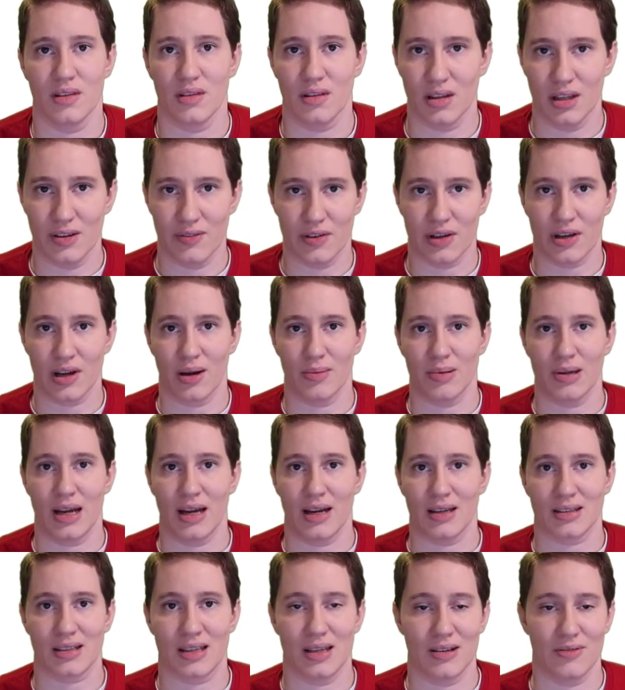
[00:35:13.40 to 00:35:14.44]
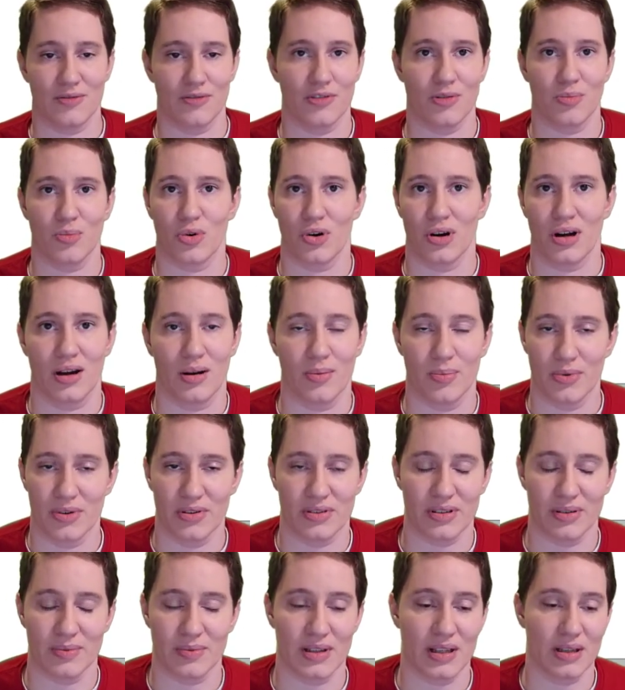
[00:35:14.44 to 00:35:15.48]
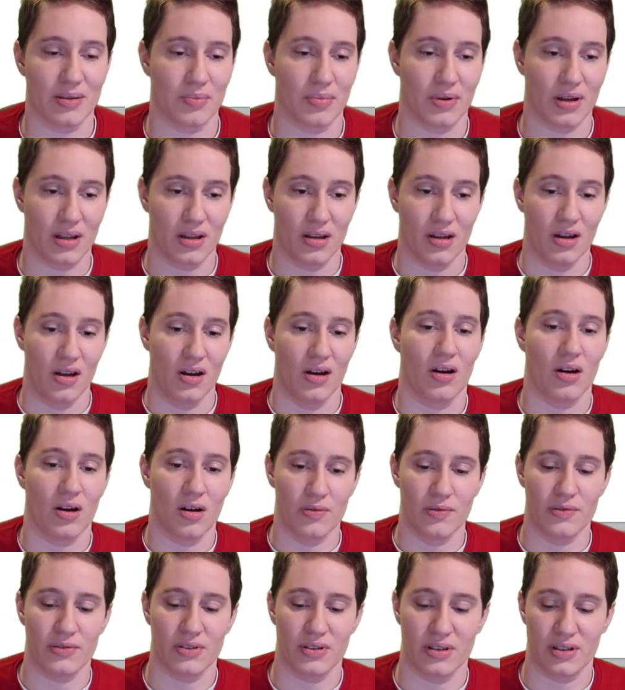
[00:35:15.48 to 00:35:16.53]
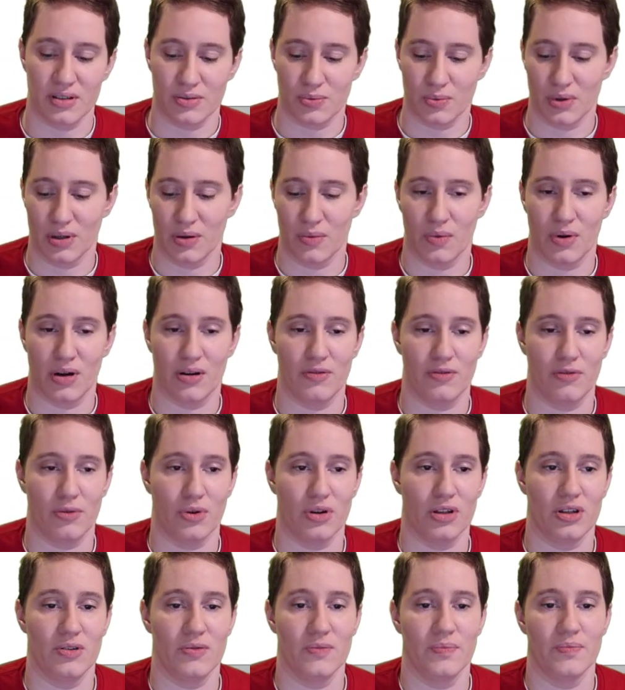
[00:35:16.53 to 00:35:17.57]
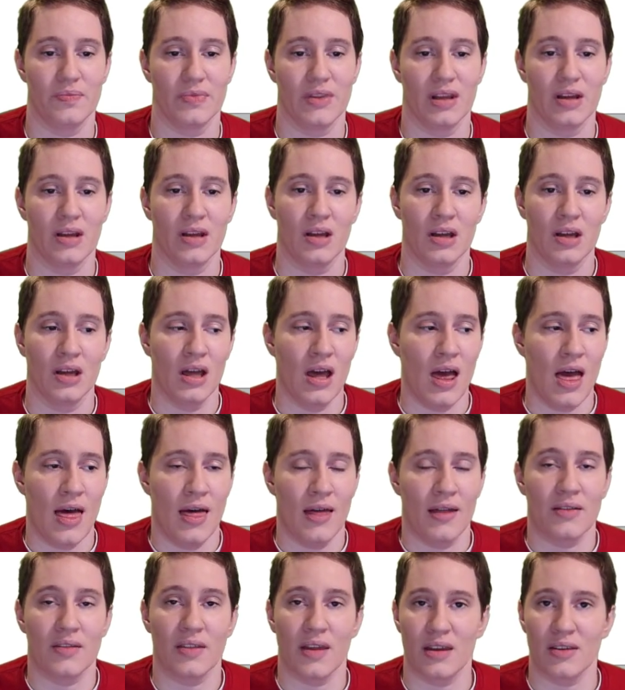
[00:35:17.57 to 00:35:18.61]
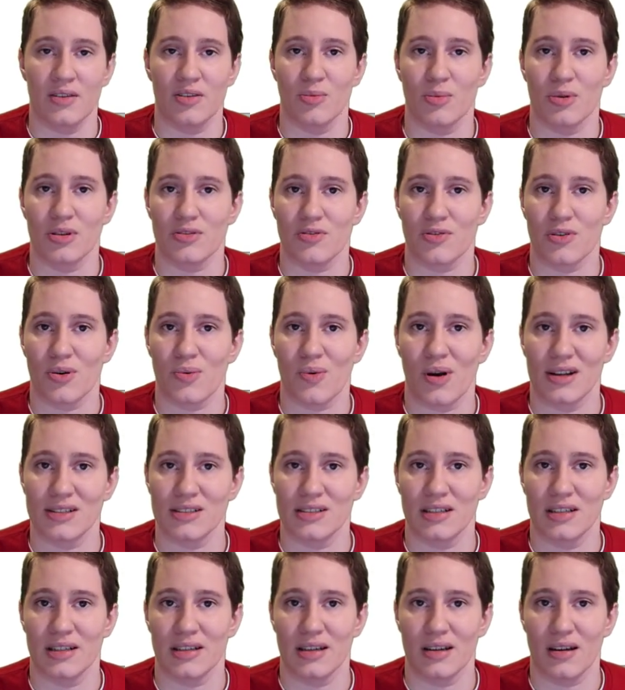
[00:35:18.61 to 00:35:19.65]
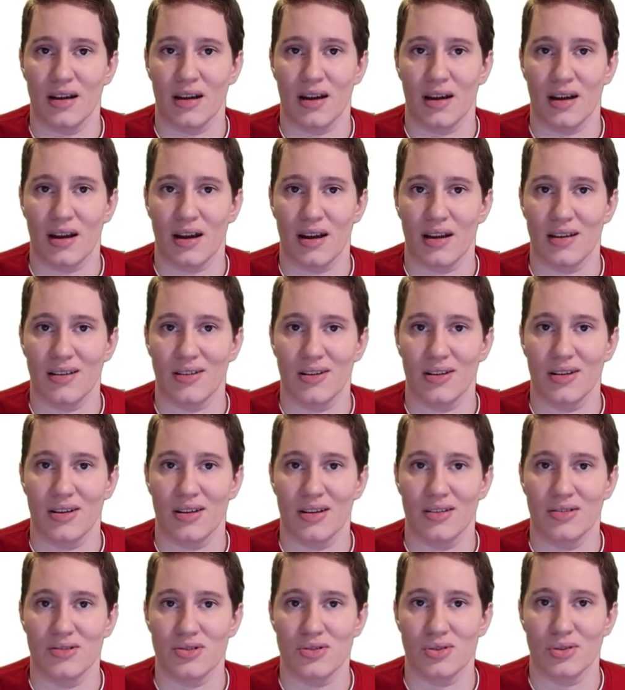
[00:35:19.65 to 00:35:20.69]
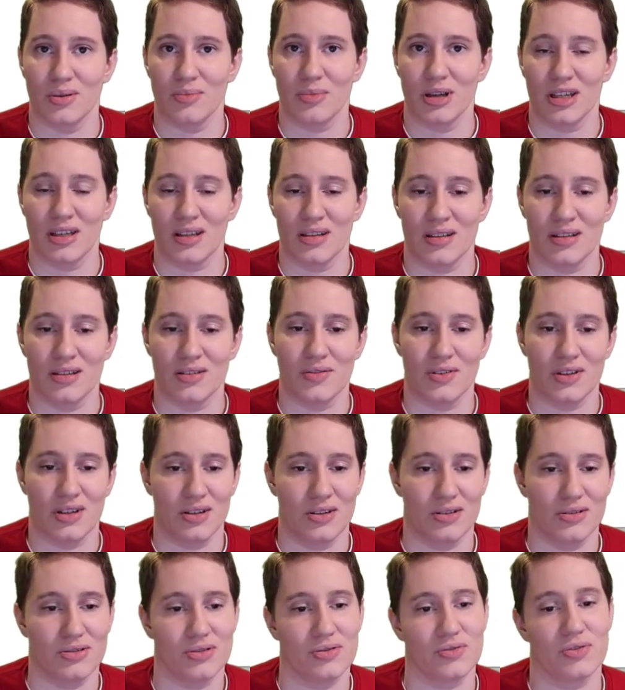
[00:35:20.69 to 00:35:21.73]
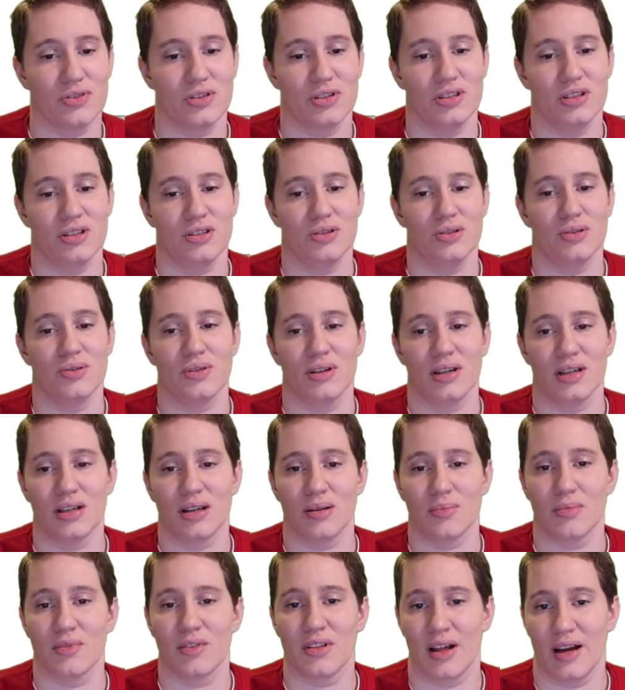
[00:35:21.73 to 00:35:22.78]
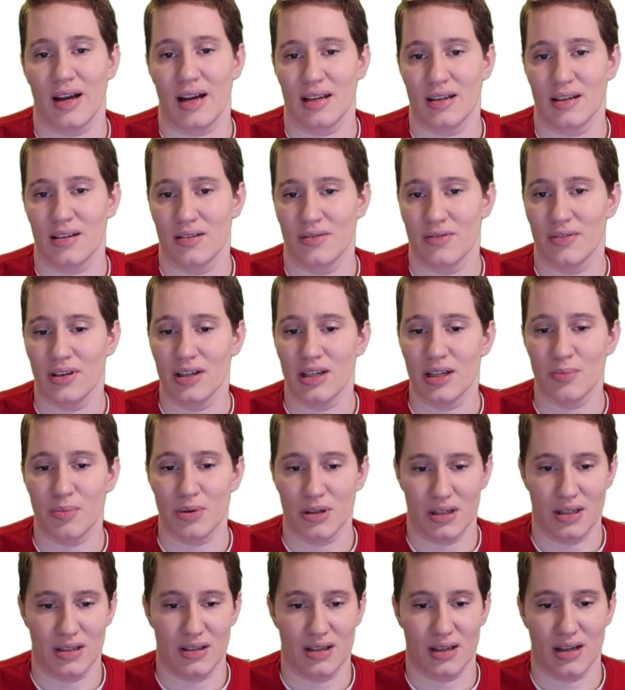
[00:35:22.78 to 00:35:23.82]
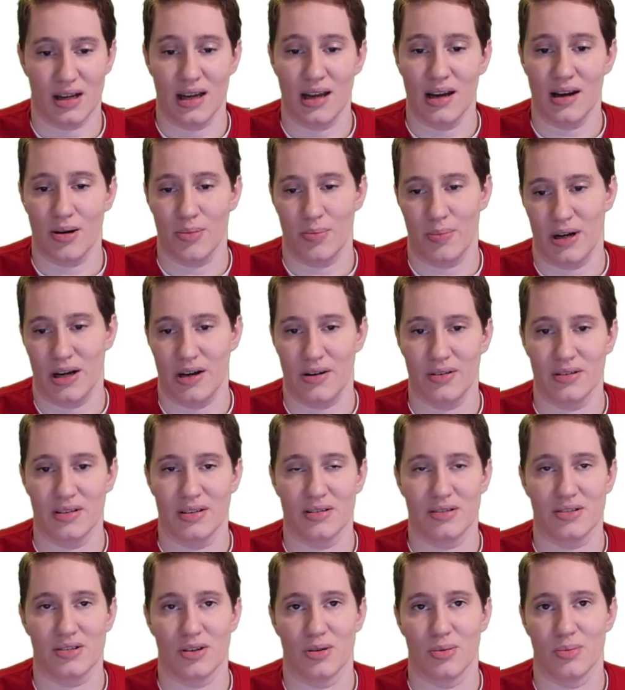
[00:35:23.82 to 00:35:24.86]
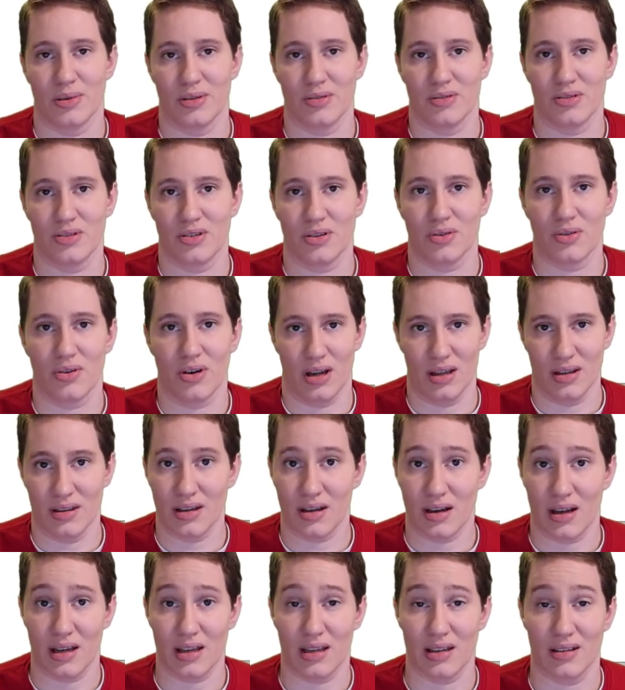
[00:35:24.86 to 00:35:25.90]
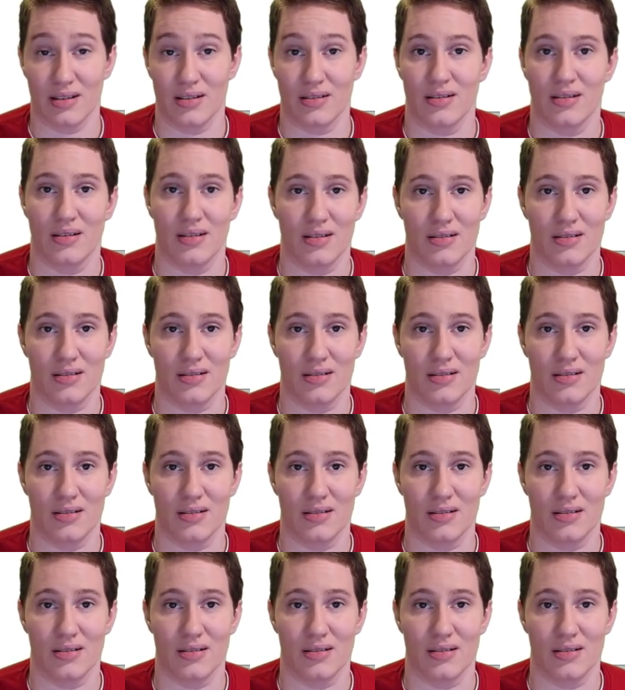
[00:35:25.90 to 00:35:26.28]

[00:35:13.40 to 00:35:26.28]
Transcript: leave a comment asking for more help or something. But hopefully this went well for you. Thanks so much for watching. I enjoy making these videos for you, and I'm glad of anybody that I help out. So great that I can